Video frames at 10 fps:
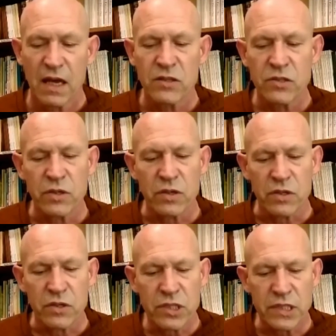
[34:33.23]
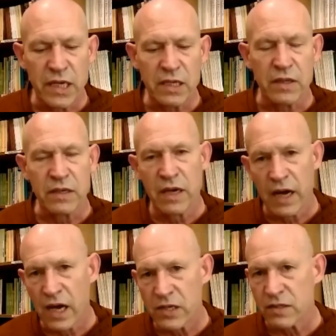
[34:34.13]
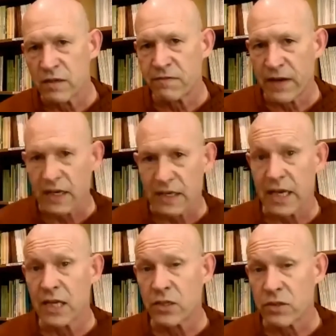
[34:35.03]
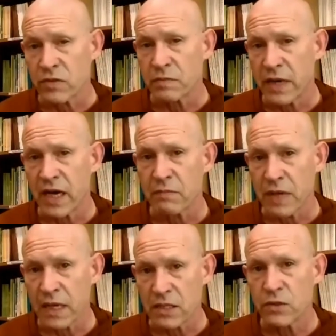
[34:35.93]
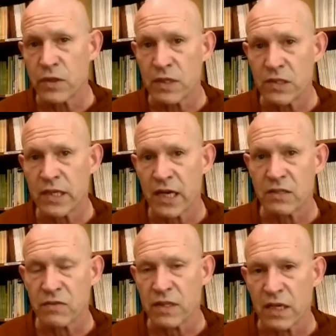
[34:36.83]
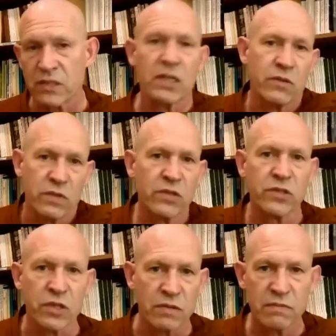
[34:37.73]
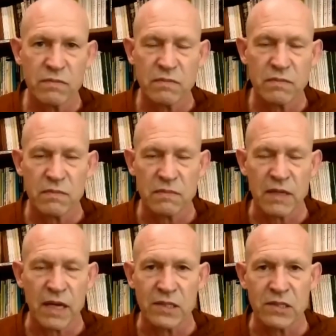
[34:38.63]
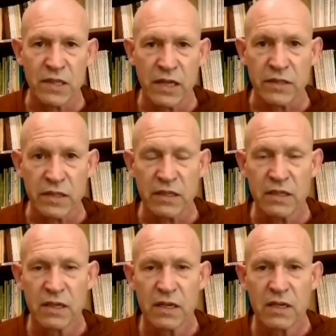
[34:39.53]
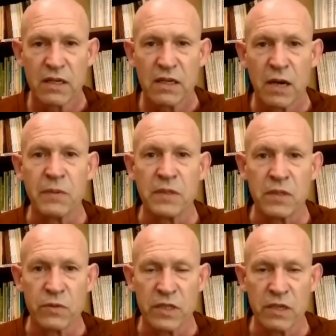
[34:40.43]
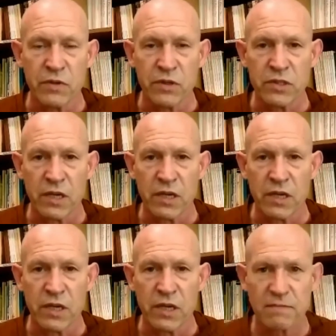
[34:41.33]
And so you're studying the cause and effect nature of the mind by doing these kinds of things, and you're also, not incidentally, helping to relieve your suffering.